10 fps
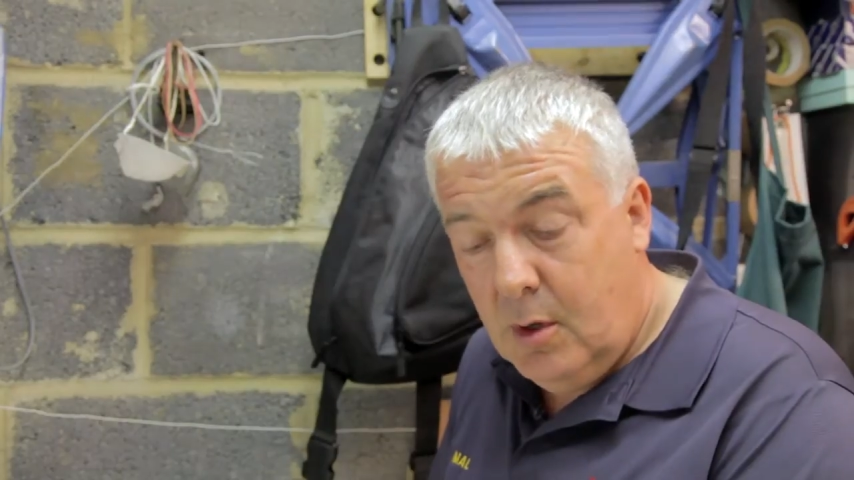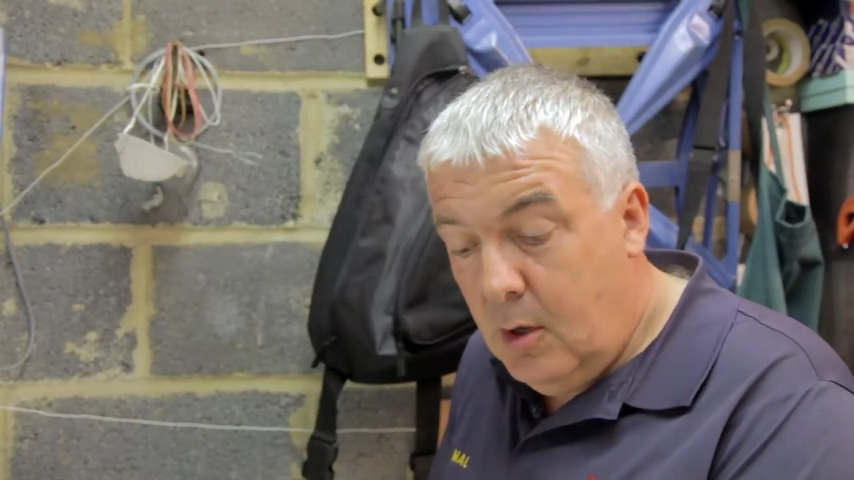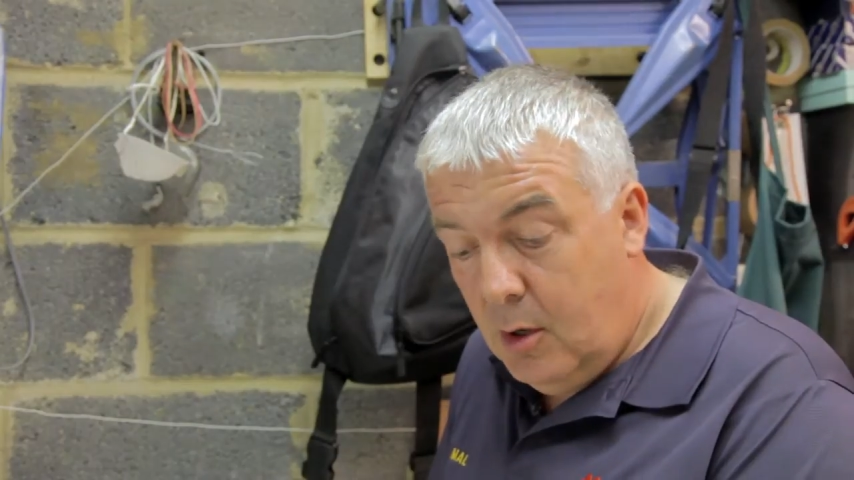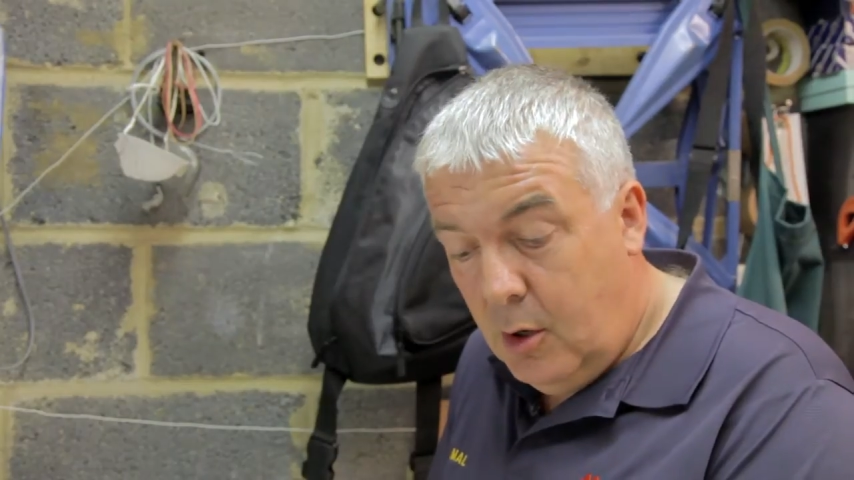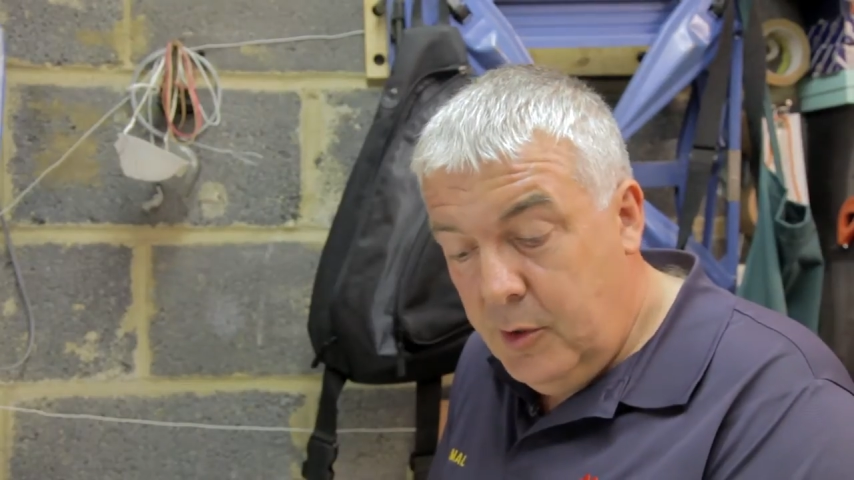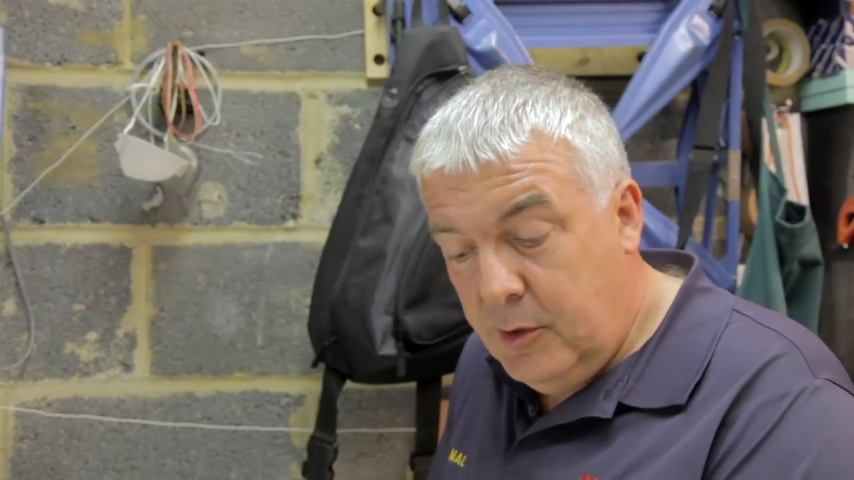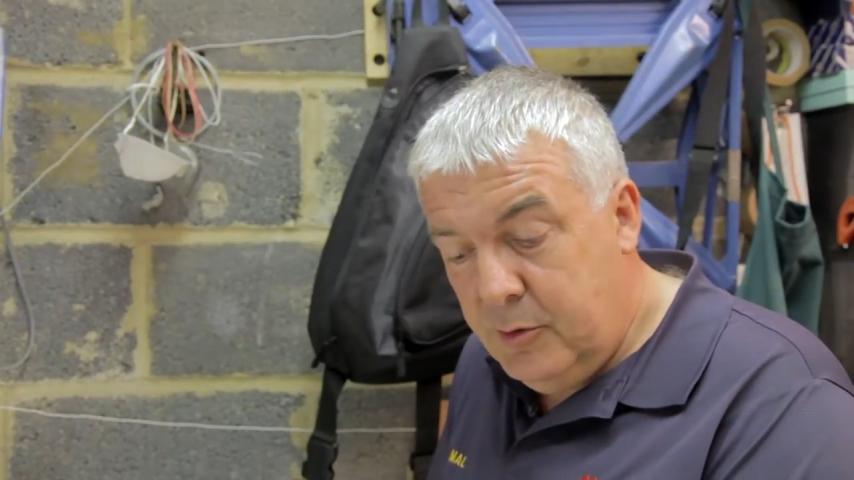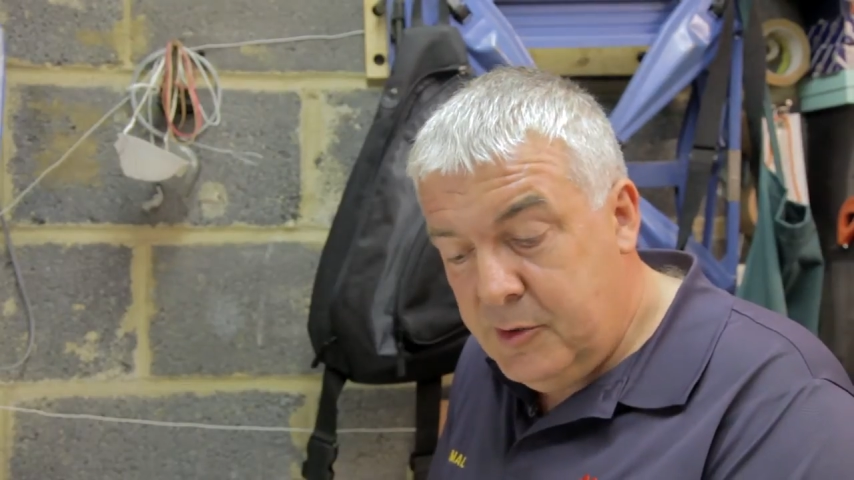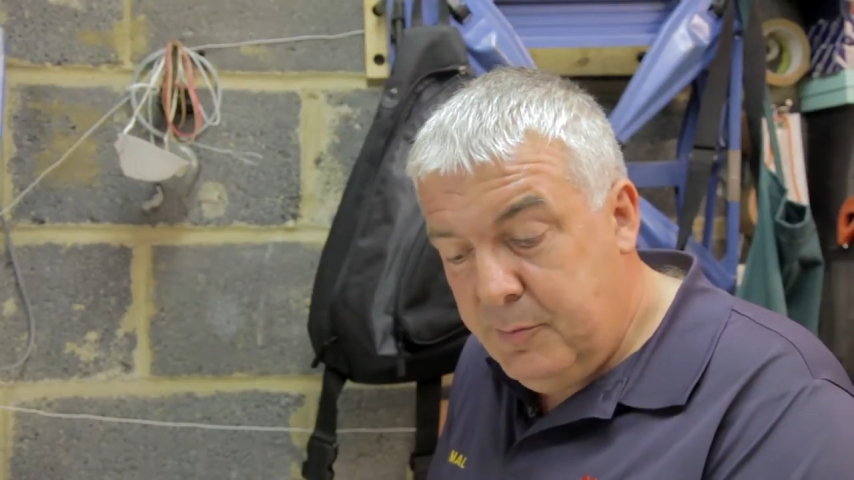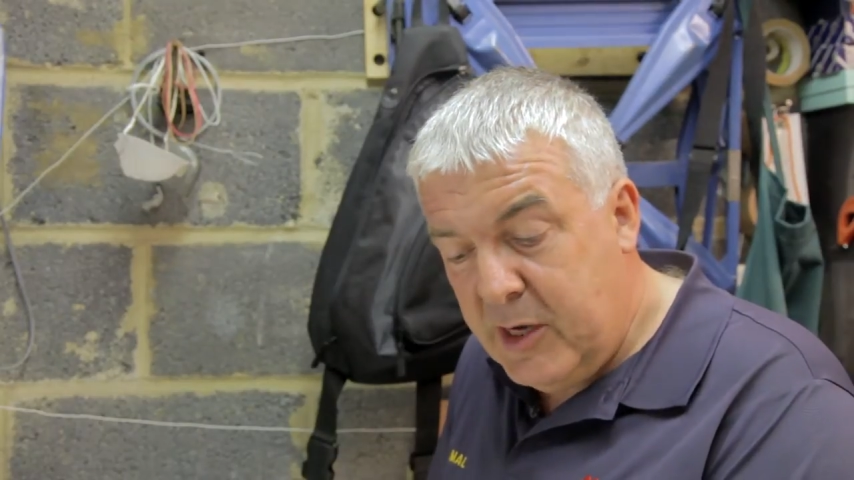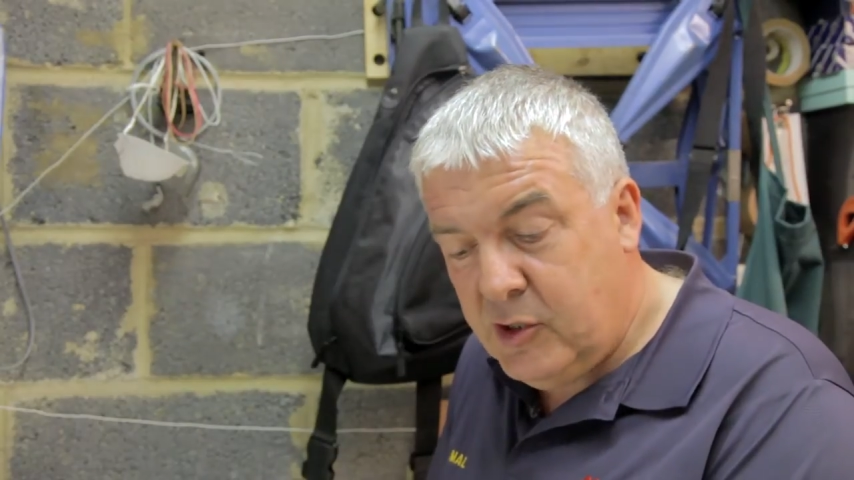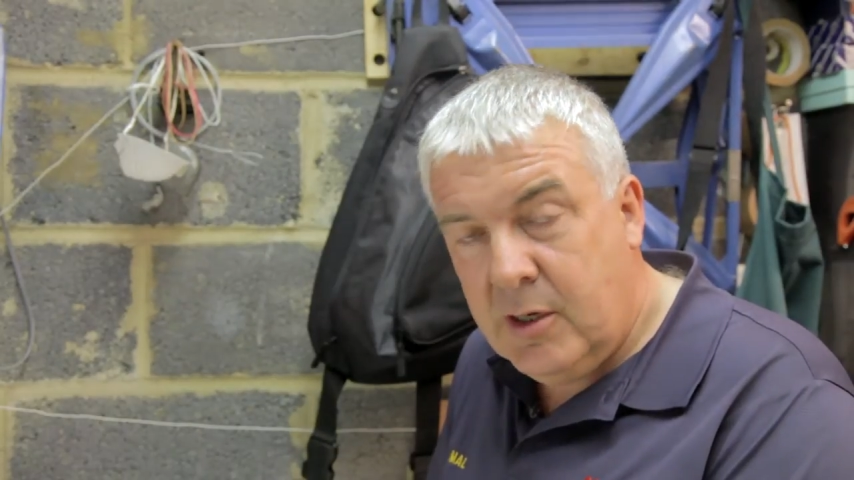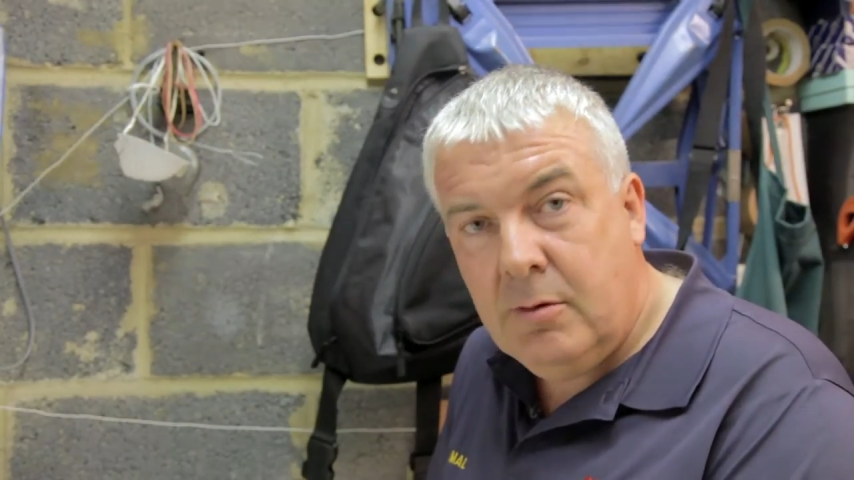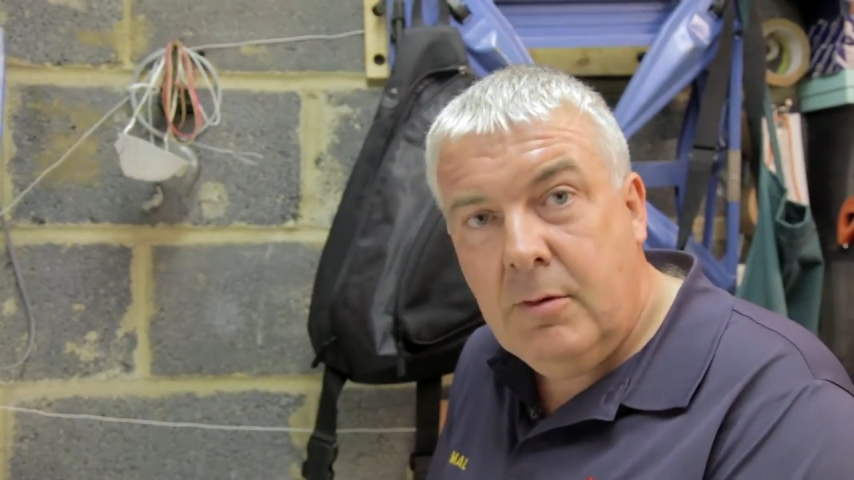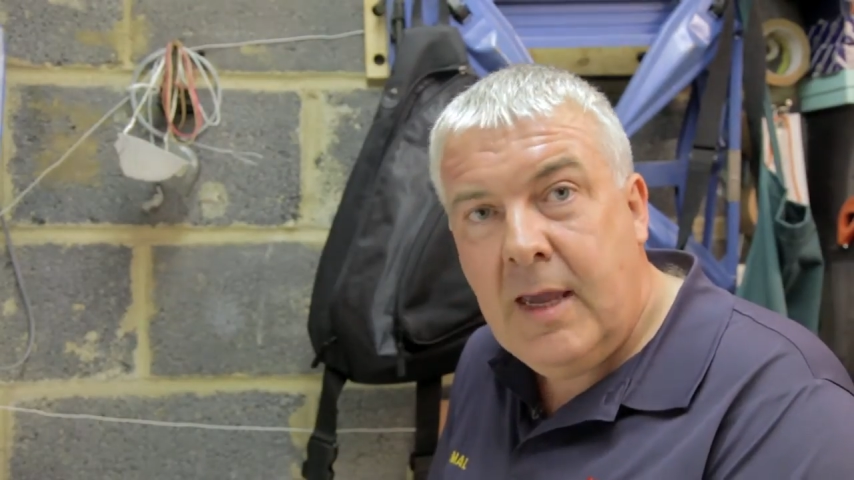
All you do is measure